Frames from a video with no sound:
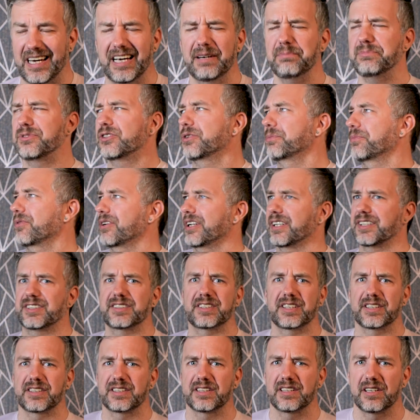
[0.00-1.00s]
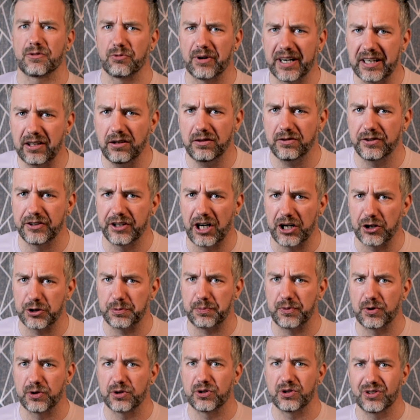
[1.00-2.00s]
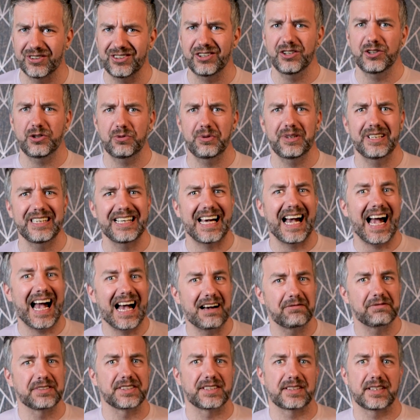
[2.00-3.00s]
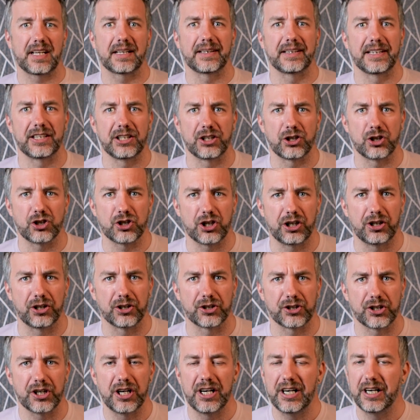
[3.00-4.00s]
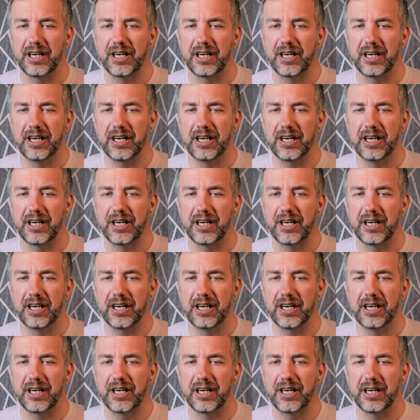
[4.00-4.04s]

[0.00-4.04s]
I'm surprised that the regular dashboard doesn't really have a standing charge